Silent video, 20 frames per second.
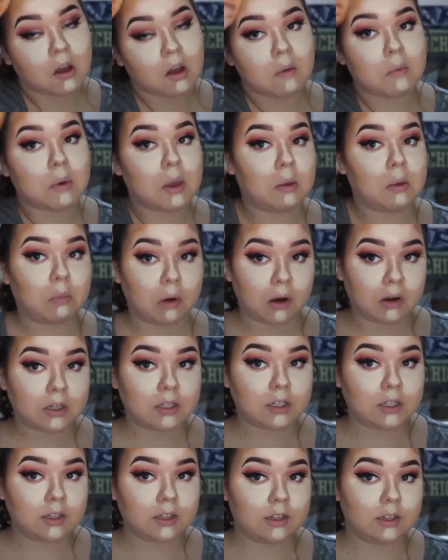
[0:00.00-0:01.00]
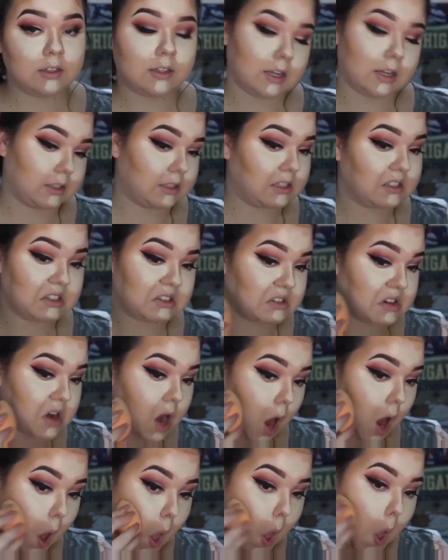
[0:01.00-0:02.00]
I mean, personally, that's just
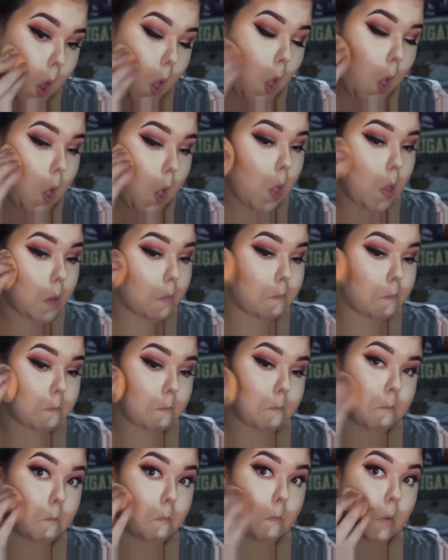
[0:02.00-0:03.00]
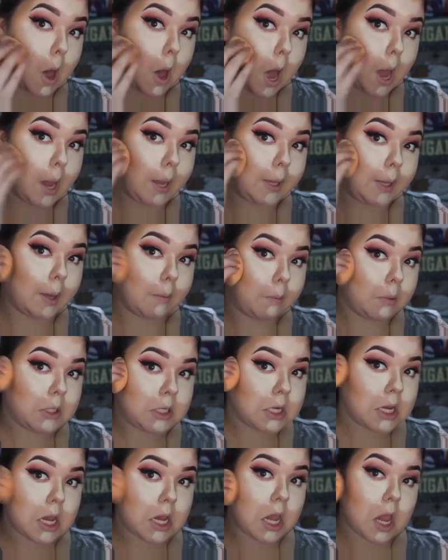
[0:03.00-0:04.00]
not my cup of
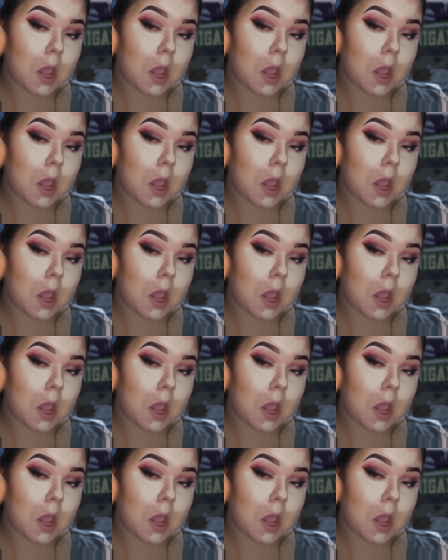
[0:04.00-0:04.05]
tea.